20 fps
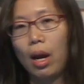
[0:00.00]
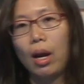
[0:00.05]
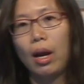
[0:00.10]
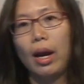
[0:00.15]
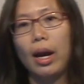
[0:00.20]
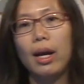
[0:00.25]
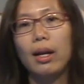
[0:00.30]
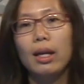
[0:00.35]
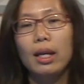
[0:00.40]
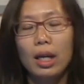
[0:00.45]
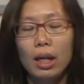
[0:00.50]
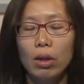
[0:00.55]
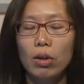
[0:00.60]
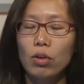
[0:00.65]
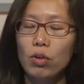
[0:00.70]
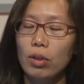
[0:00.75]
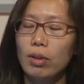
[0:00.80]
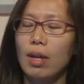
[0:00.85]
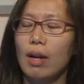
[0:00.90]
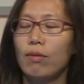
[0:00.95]
And here
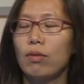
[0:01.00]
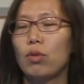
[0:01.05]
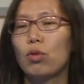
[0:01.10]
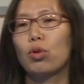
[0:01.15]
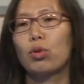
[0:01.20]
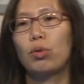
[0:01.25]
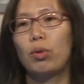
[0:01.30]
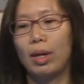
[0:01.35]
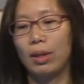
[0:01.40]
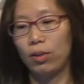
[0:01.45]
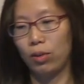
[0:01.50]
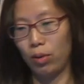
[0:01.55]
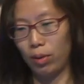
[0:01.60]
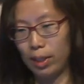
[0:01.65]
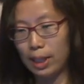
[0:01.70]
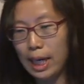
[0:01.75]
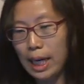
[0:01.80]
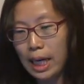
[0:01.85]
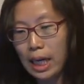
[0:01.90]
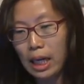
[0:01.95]
you just have to trust your
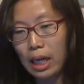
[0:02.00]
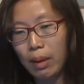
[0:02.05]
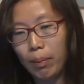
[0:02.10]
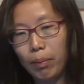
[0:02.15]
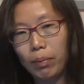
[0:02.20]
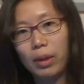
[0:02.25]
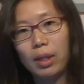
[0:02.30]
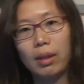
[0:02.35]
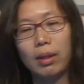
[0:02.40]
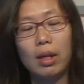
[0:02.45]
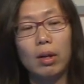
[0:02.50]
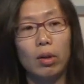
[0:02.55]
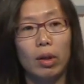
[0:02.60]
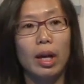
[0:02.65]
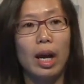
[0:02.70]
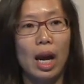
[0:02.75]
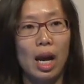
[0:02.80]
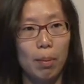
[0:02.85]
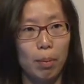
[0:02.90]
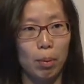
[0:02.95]
team that they're
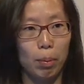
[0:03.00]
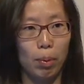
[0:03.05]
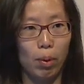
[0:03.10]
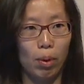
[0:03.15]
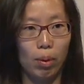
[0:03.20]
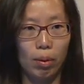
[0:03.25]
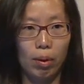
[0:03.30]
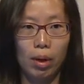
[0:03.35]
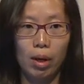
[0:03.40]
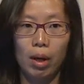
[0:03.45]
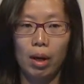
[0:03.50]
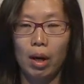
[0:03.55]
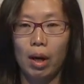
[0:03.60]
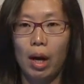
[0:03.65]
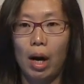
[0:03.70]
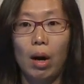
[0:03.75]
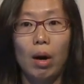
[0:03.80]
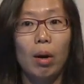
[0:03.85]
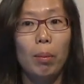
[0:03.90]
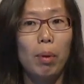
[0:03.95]
capable.
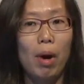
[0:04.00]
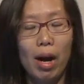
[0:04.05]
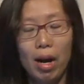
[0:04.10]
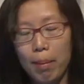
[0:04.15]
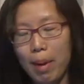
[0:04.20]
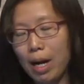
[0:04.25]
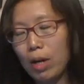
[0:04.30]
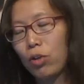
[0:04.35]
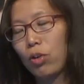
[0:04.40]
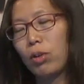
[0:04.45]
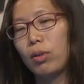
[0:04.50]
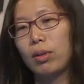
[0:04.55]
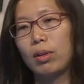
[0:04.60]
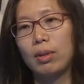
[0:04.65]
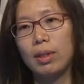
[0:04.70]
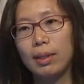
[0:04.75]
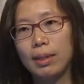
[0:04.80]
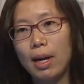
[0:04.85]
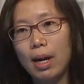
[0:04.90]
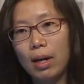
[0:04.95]
Our product managers, our
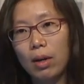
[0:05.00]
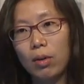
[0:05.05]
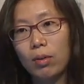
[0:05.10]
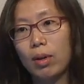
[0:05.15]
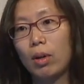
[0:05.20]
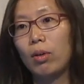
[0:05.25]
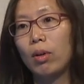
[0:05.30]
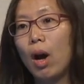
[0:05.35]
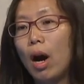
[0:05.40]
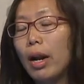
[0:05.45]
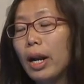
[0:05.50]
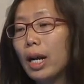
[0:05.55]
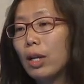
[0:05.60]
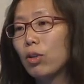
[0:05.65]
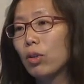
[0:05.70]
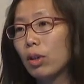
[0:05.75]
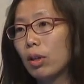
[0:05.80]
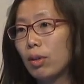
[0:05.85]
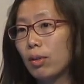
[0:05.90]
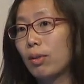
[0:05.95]
designers, our
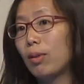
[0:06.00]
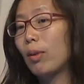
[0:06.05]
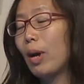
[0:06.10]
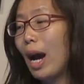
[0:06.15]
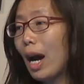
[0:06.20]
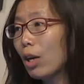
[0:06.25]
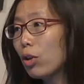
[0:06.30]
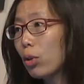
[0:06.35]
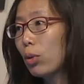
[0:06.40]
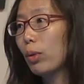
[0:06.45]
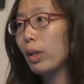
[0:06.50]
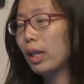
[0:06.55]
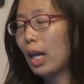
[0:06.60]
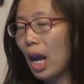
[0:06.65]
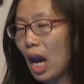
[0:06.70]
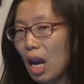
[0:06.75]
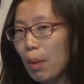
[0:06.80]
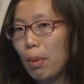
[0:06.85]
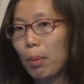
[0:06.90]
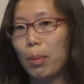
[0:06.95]
non-engineers, they're actually
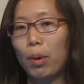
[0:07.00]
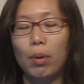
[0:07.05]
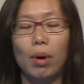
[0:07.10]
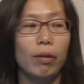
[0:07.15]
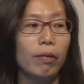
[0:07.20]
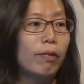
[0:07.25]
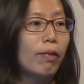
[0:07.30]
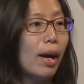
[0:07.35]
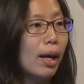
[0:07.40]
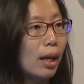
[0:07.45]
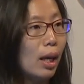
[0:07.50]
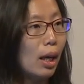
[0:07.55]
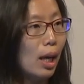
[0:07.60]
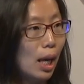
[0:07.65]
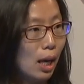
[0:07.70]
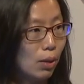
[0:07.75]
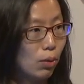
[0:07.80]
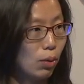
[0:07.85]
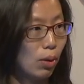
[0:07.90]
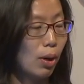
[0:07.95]
capable of finding
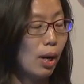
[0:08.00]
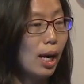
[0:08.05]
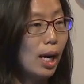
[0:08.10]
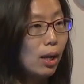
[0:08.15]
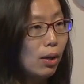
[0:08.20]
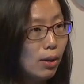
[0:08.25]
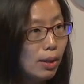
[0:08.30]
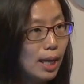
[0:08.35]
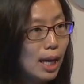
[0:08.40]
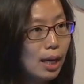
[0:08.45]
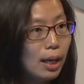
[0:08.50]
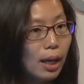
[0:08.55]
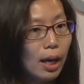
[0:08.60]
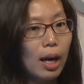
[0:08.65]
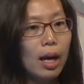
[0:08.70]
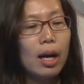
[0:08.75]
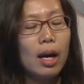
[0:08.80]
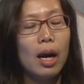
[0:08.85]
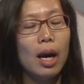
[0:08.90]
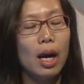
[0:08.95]
answer in the data
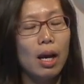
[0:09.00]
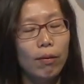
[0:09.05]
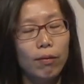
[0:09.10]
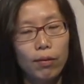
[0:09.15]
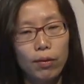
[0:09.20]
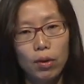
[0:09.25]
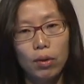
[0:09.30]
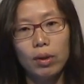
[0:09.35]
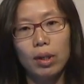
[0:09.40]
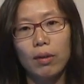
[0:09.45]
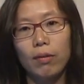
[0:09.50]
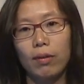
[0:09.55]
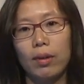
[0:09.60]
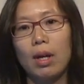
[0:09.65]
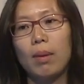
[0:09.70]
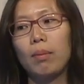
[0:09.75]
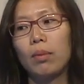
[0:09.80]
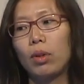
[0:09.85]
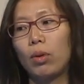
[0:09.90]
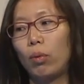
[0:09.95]
if you give
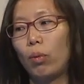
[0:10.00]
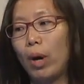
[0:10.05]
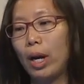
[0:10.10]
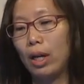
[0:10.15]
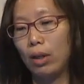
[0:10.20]
them the right